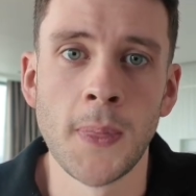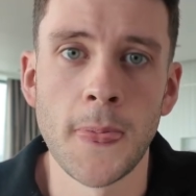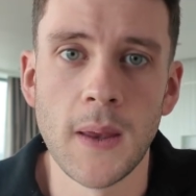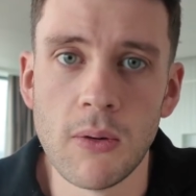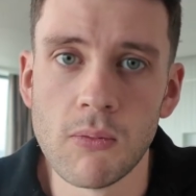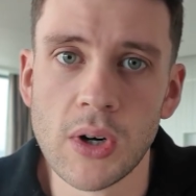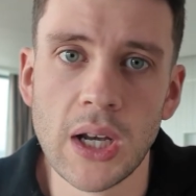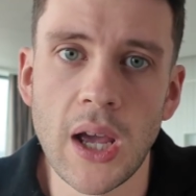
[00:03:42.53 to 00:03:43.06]

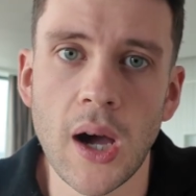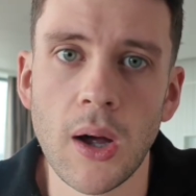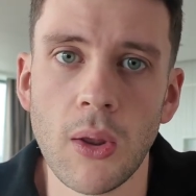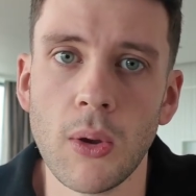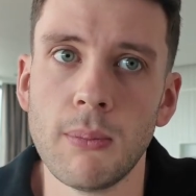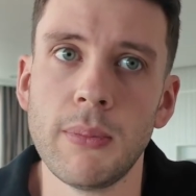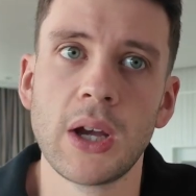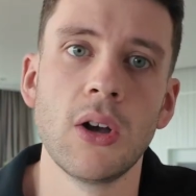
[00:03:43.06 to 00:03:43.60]
it really hurt
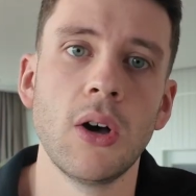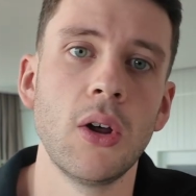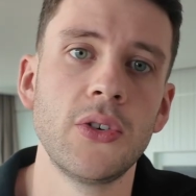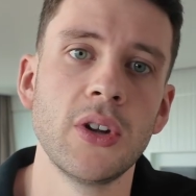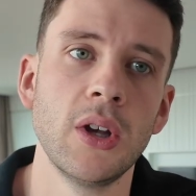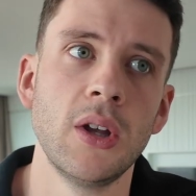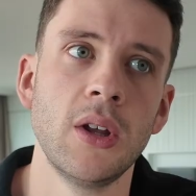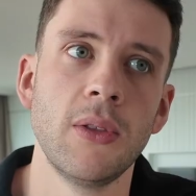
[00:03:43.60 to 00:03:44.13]
them because
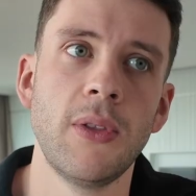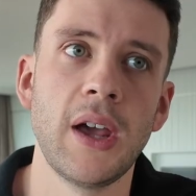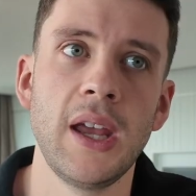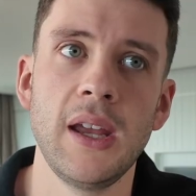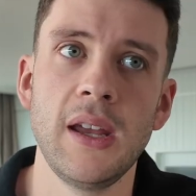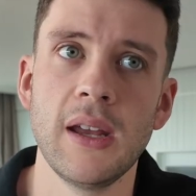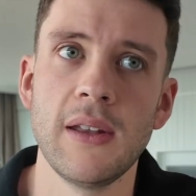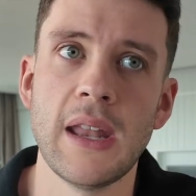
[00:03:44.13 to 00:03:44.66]

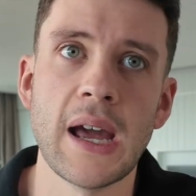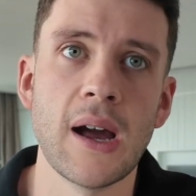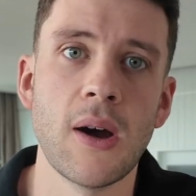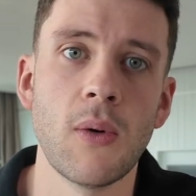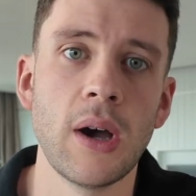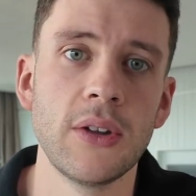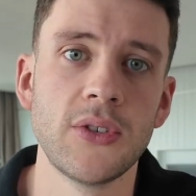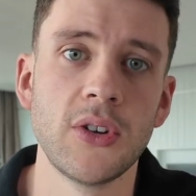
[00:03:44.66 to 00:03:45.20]
they
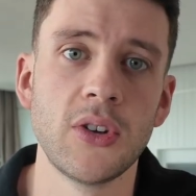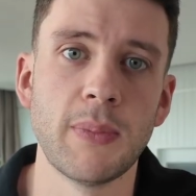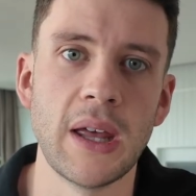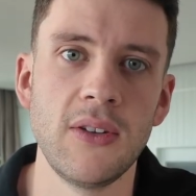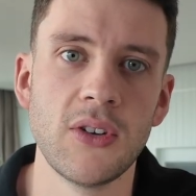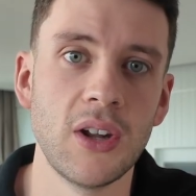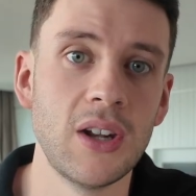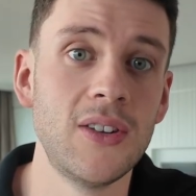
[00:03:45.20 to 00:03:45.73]
now had to
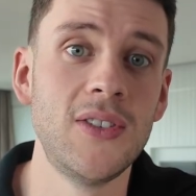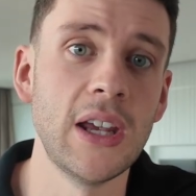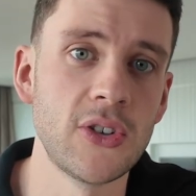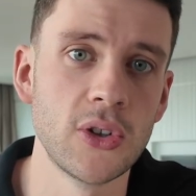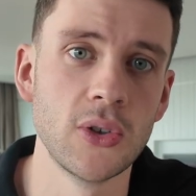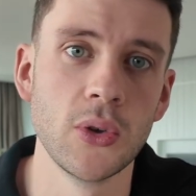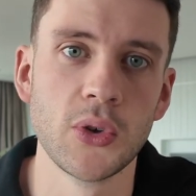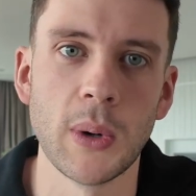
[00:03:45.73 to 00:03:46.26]
spend an
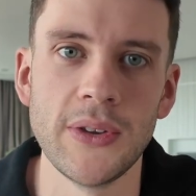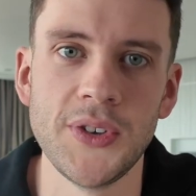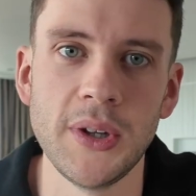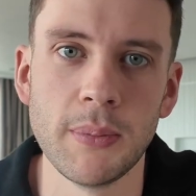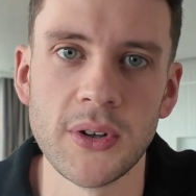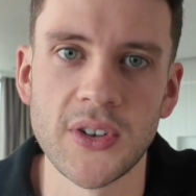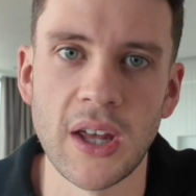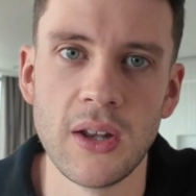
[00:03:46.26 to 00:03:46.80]
additional
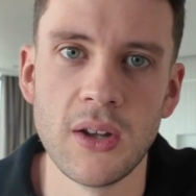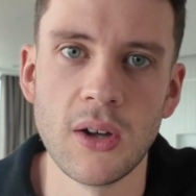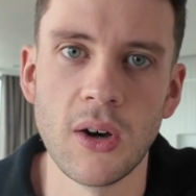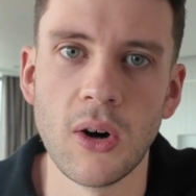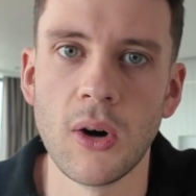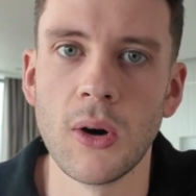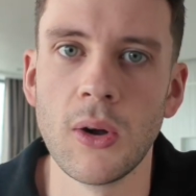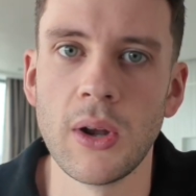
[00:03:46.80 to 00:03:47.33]
20%
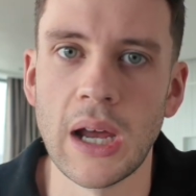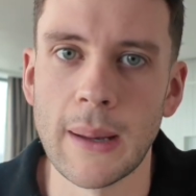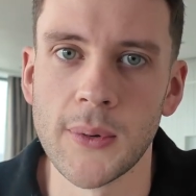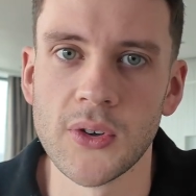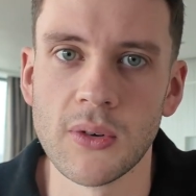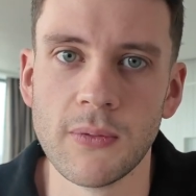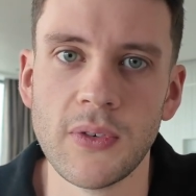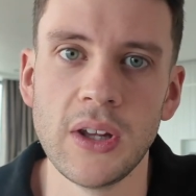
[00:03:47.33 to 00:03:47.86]
on
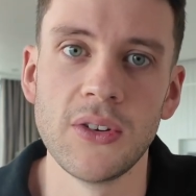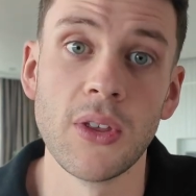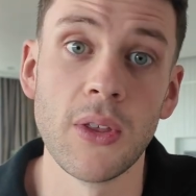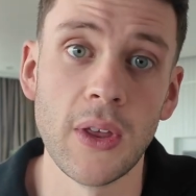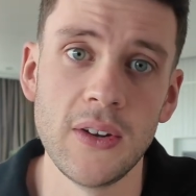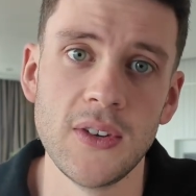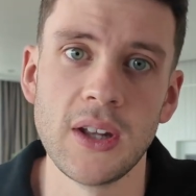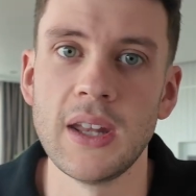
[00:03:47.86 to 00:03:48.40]
Amazon fees that
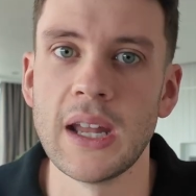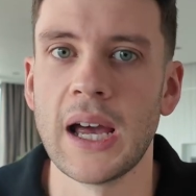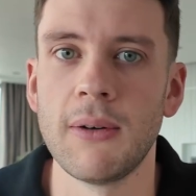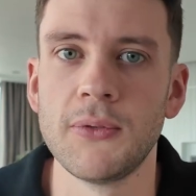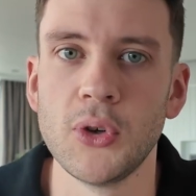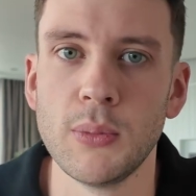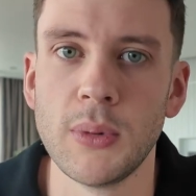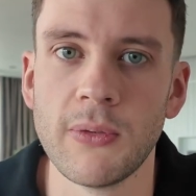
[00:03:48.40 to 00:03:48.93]
they didn't have
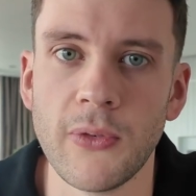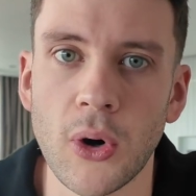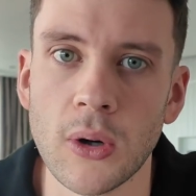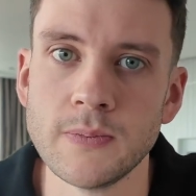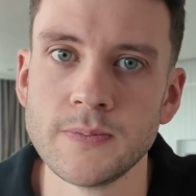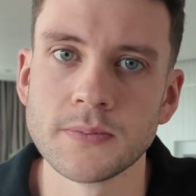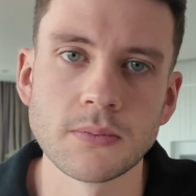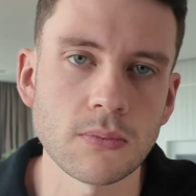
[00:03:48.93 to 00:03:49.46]
to before.